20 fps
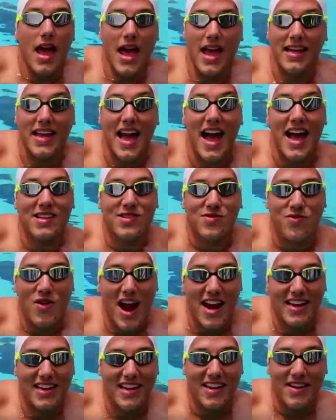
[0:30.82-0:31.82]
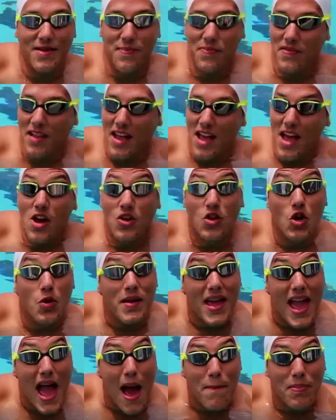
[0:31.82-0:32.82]
Hey guys, Ryan here.
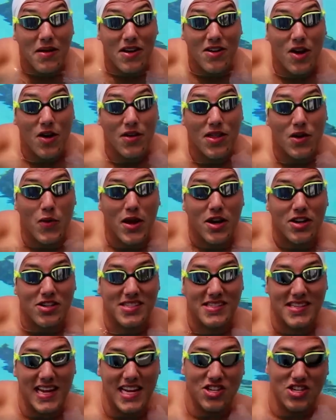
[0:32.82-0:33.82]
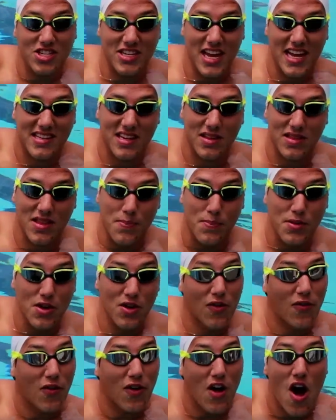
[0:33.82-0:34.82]
You'll be happy to know that we are stationed at the
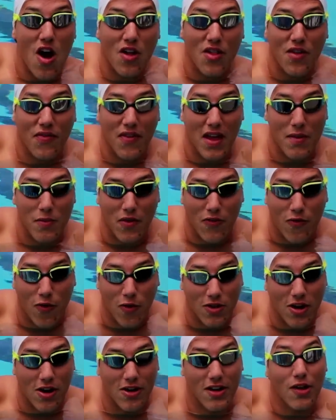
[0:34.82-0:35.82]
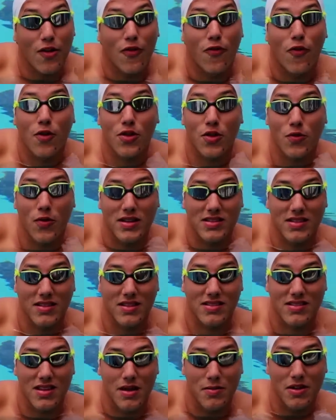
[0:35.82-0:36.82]
beautiful Hall of Fame in Fort Lauderdale for the rest
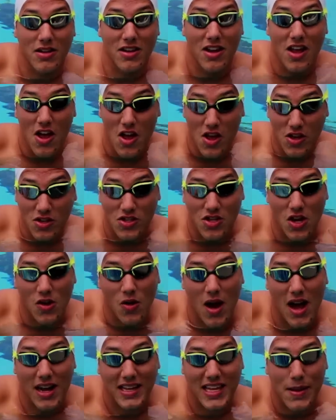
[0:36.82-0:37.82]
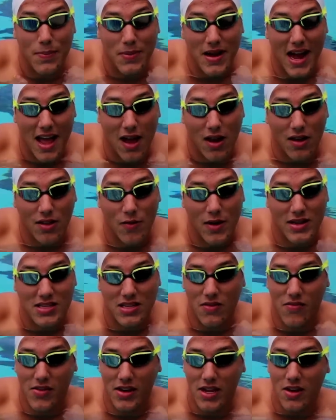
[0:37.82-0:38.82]
of the summer, so uh, keep an eye out on the
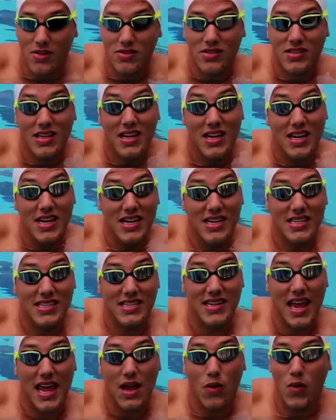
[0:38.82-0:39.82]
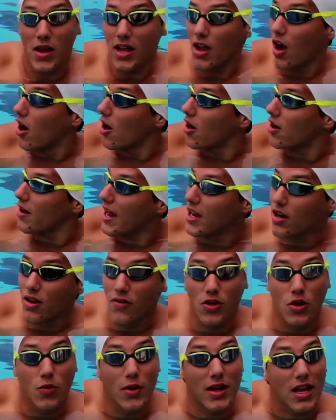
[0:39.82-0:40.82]
rest of the videos. Today we are
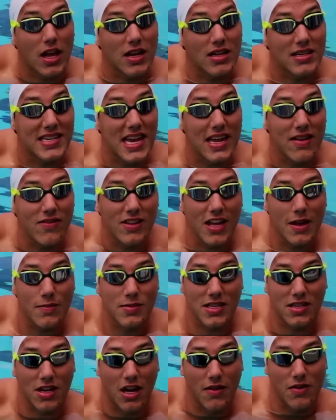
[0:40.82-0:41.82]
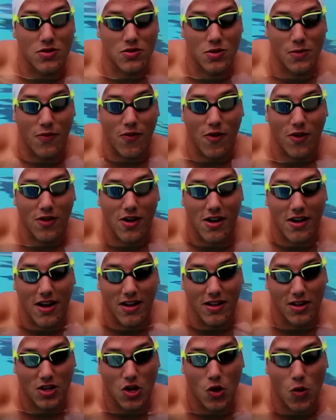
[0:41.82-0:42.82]
interviewing Dave Gibson of the Swim Fort
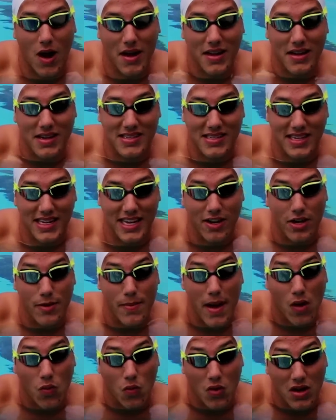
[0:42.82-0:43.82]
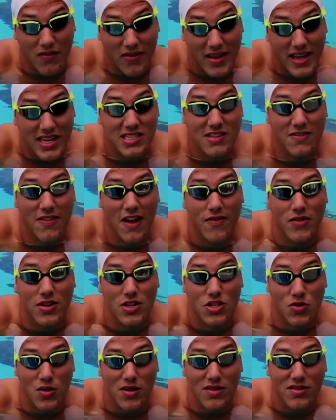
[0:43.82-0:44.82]
Lauderdale Aquatics to hear about one of his
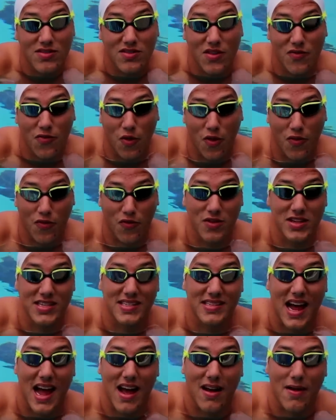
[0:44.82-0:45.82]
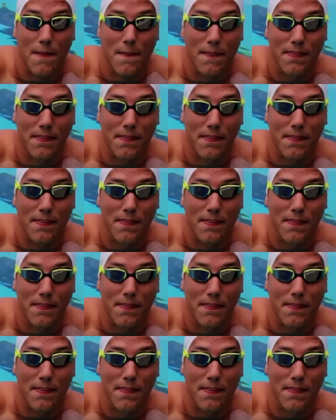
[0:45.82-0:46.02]
favorite drills for freestyle.